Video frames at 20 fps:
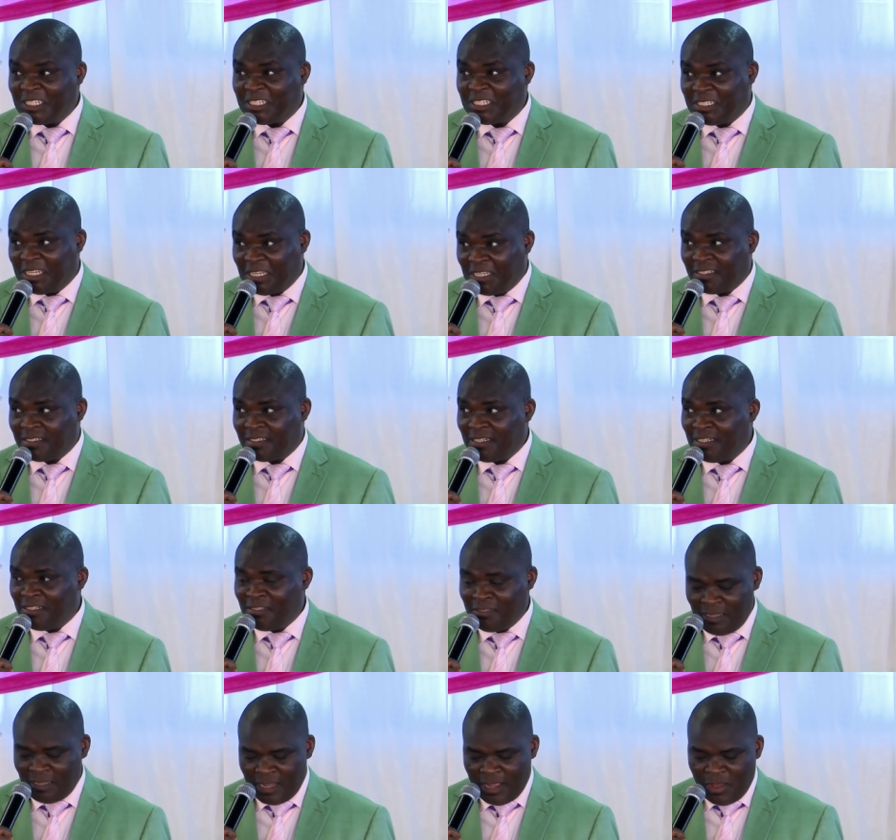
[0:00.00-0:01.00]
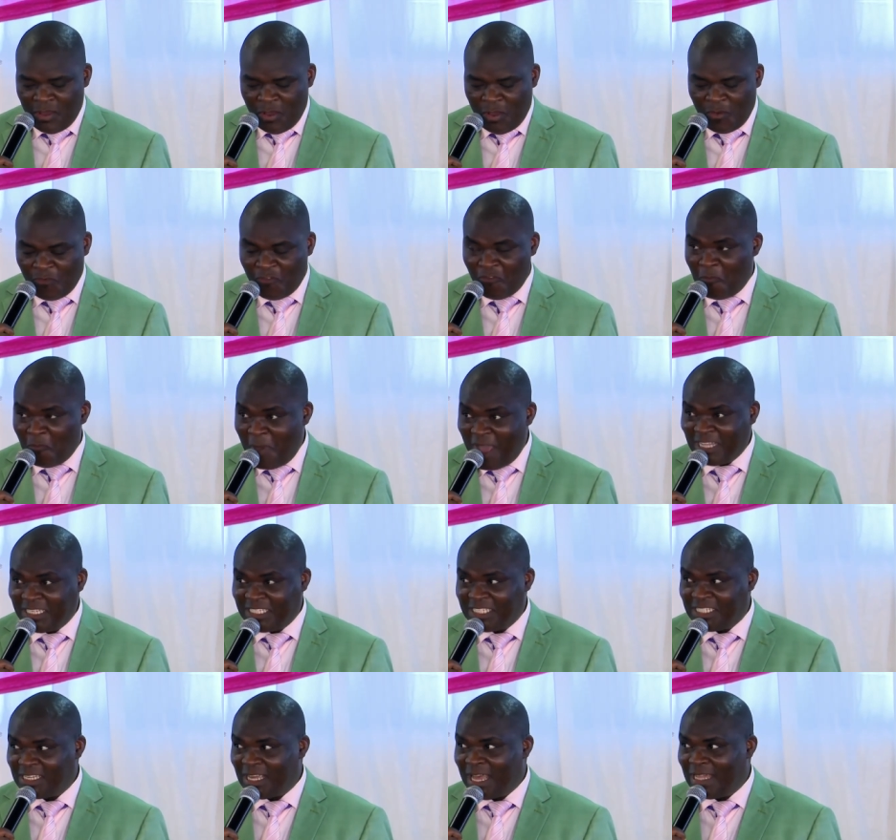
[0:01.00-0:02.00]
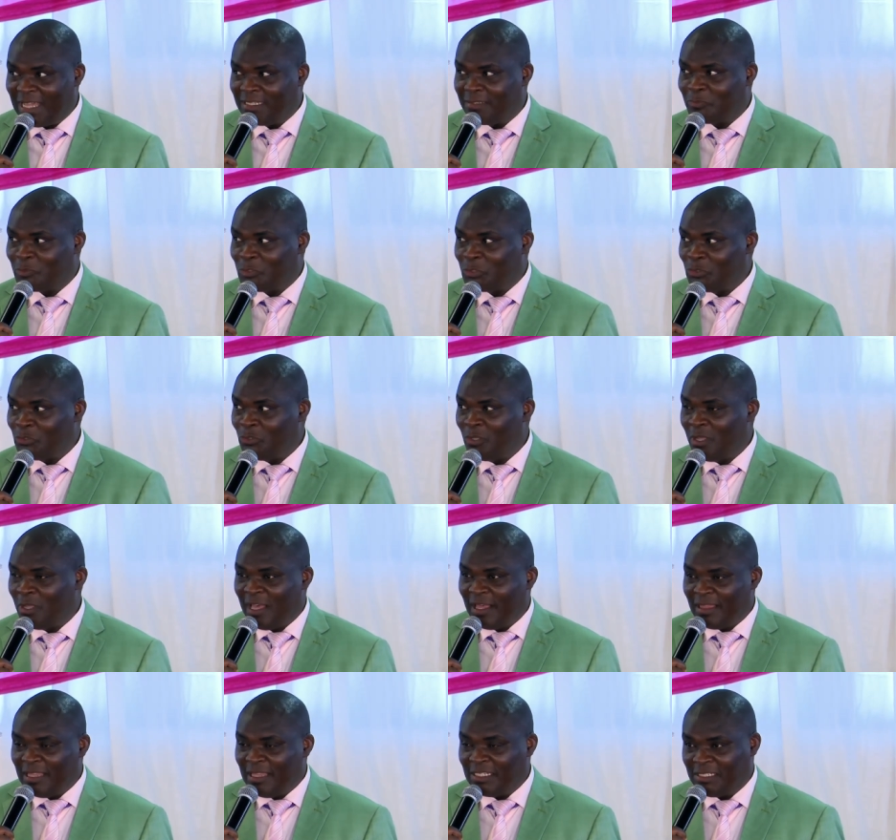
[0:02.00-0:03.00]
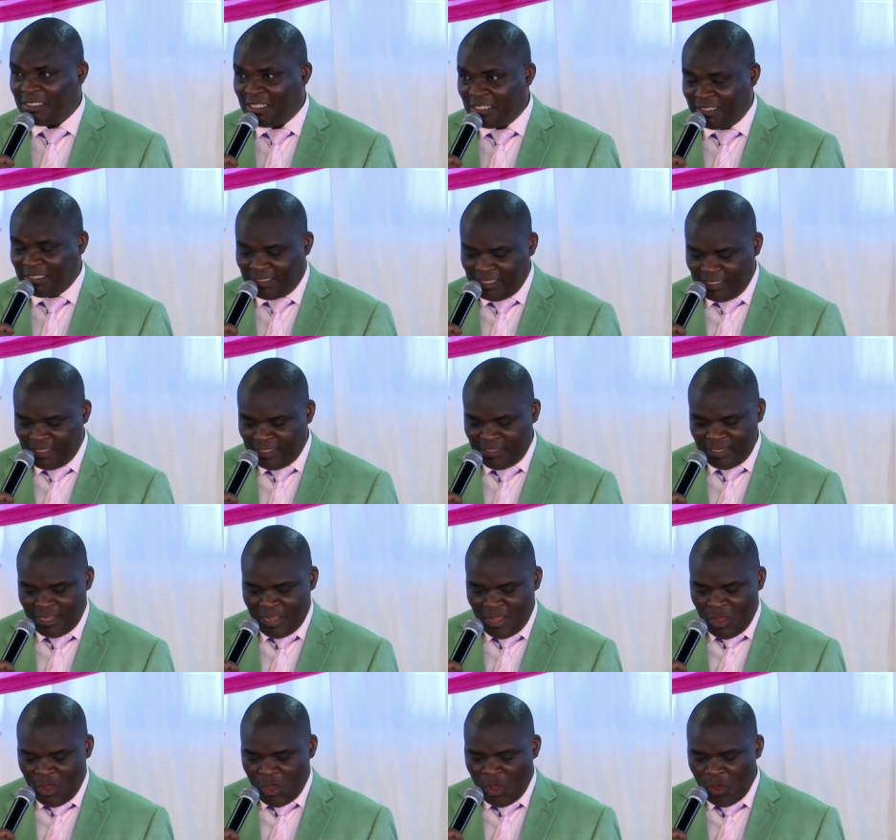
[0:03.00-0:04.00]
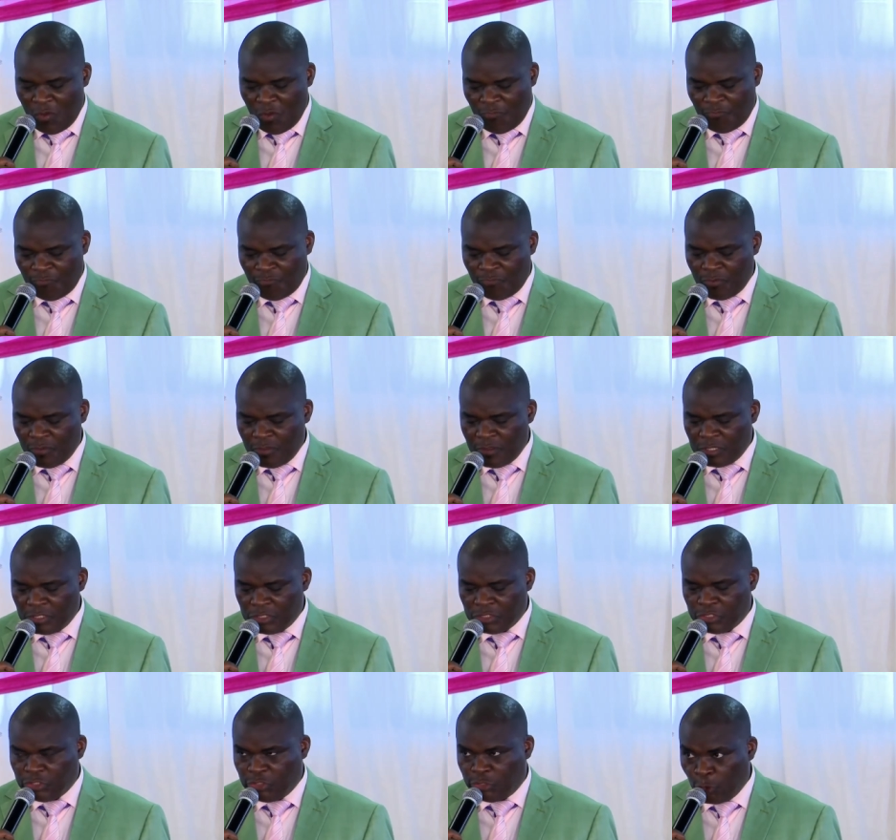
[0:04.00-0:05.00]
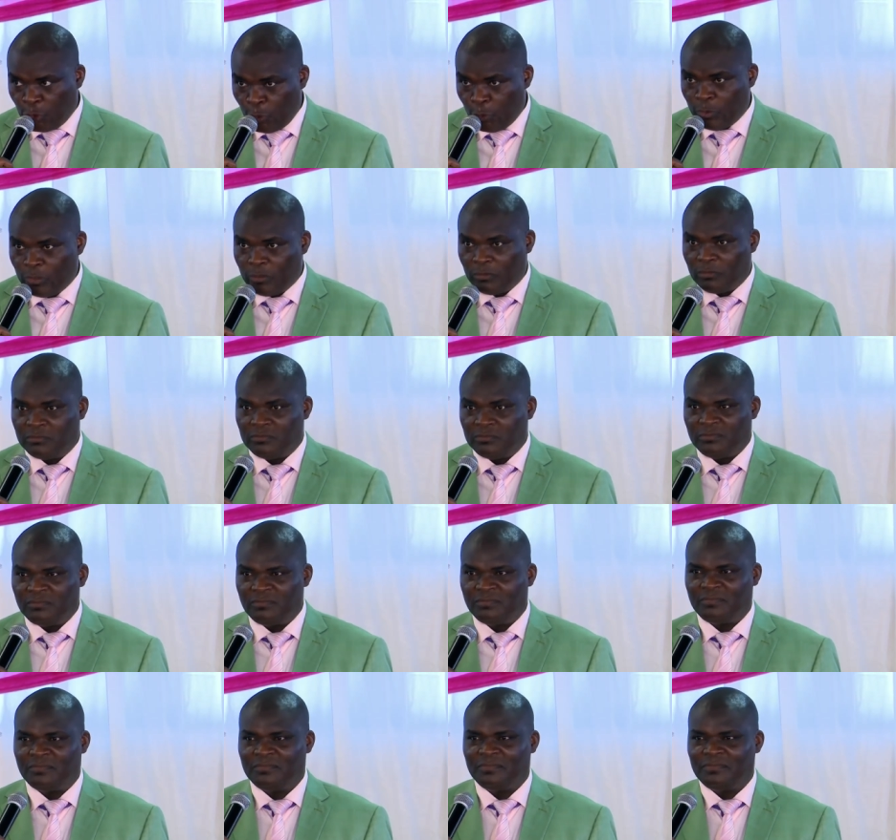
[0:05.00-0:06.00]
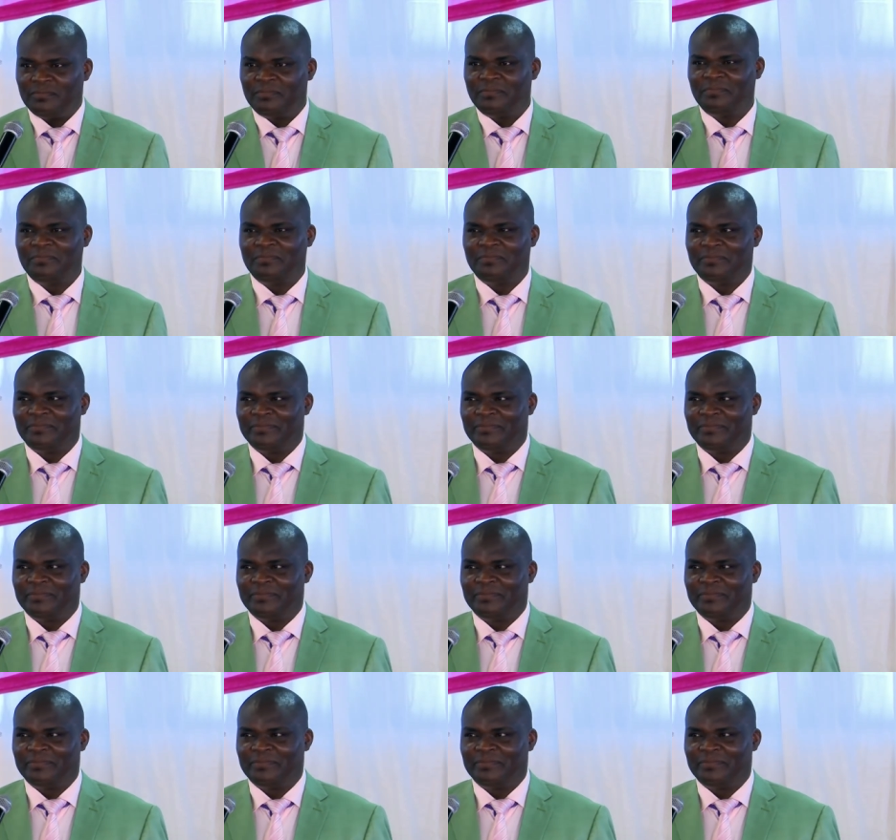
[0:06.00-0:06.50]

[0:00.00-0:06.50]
16th of March up to the 16th of June. That's a